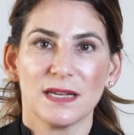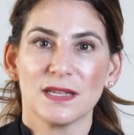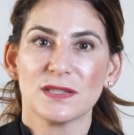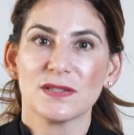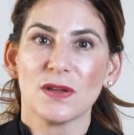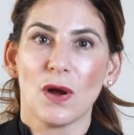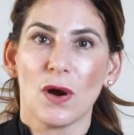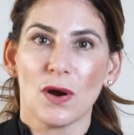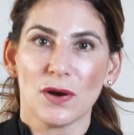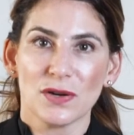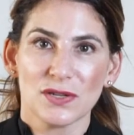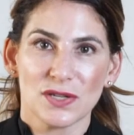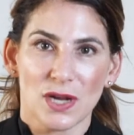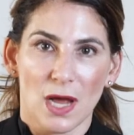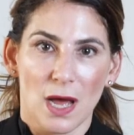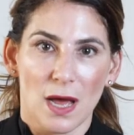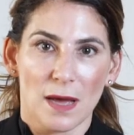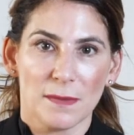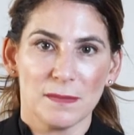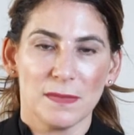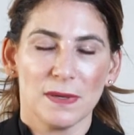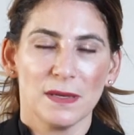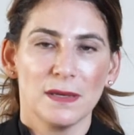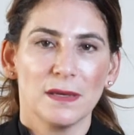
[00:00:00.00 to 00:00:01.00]
it's our
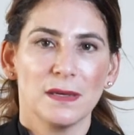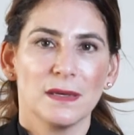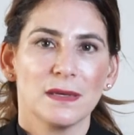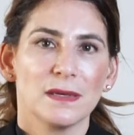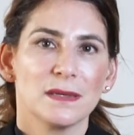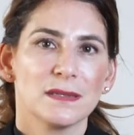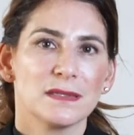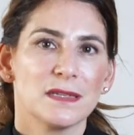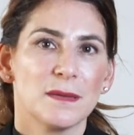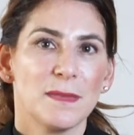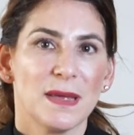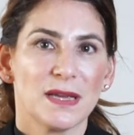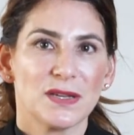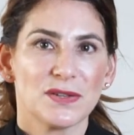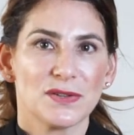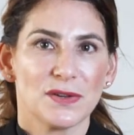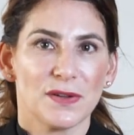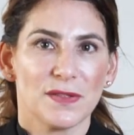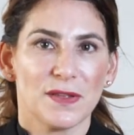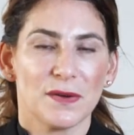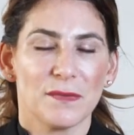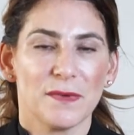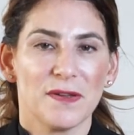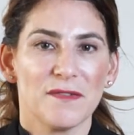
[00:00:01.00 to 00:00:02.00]
job to make
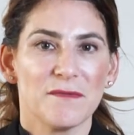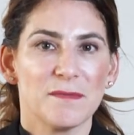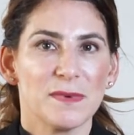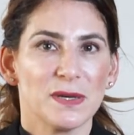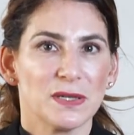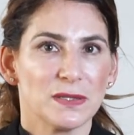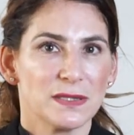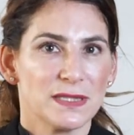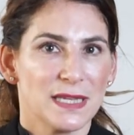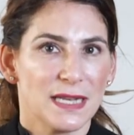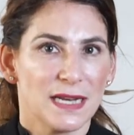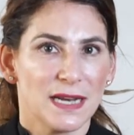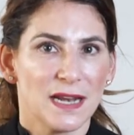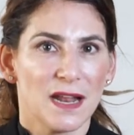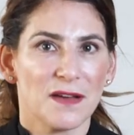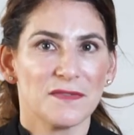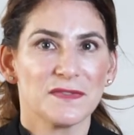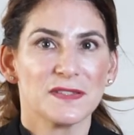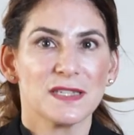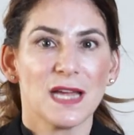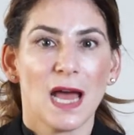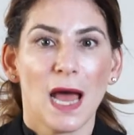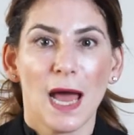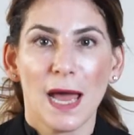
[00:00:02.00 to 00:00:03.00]
sure that we've built in
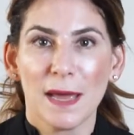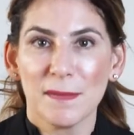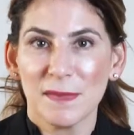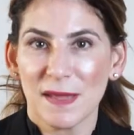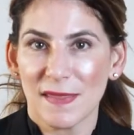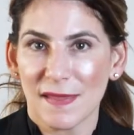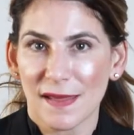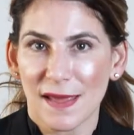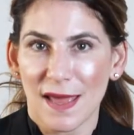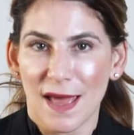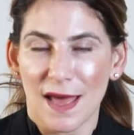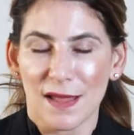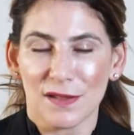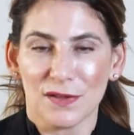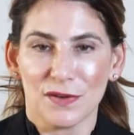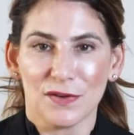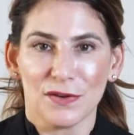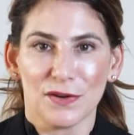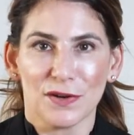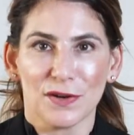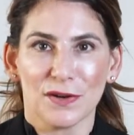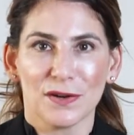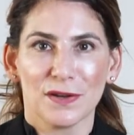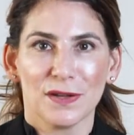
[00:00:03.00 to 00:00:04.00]
enough time in the
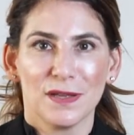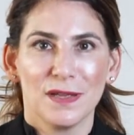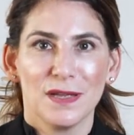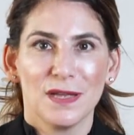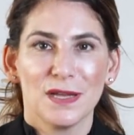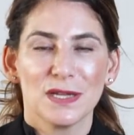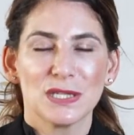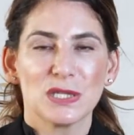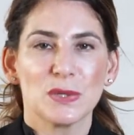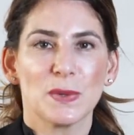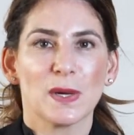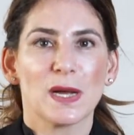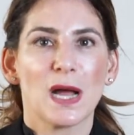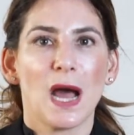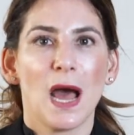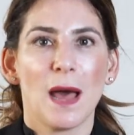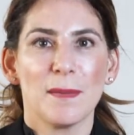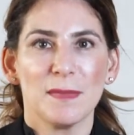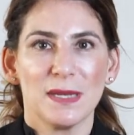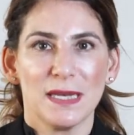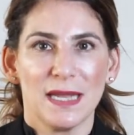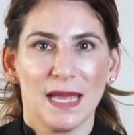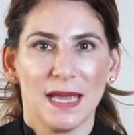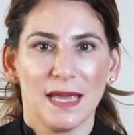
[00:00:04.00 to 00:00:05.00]
calendar to
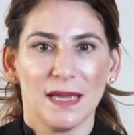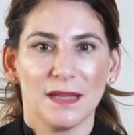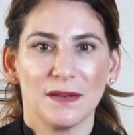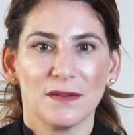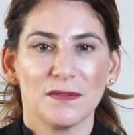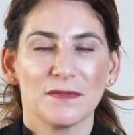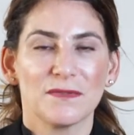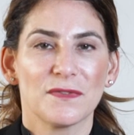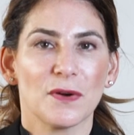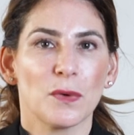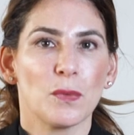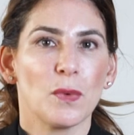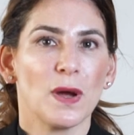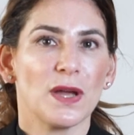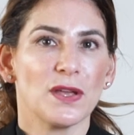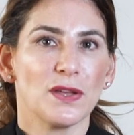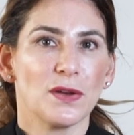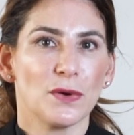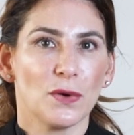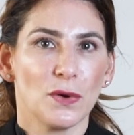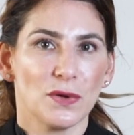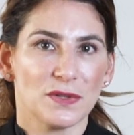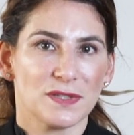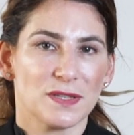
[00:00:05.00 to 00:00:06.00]
accommodate for what
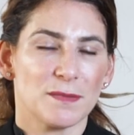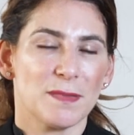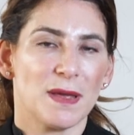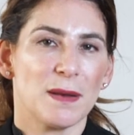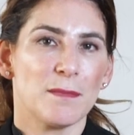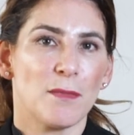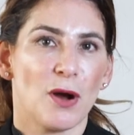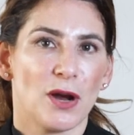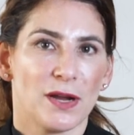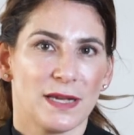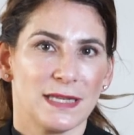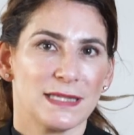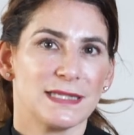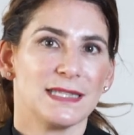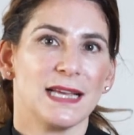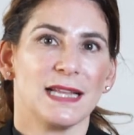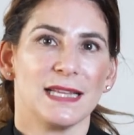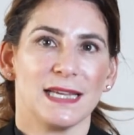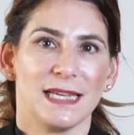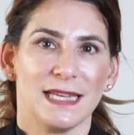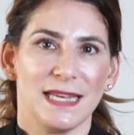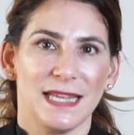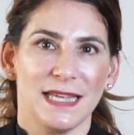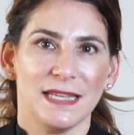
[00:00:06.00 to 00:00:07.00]
your ultimate market
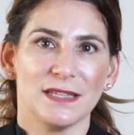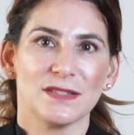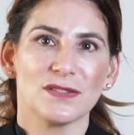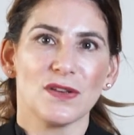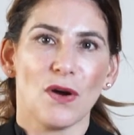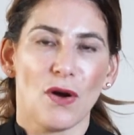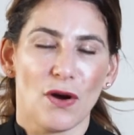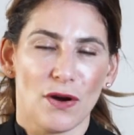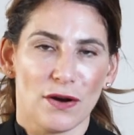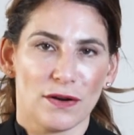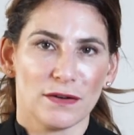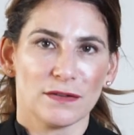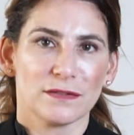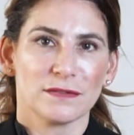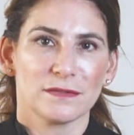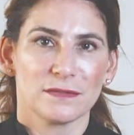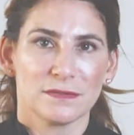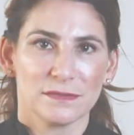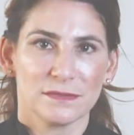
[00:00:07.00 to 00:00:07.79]
selling needs are.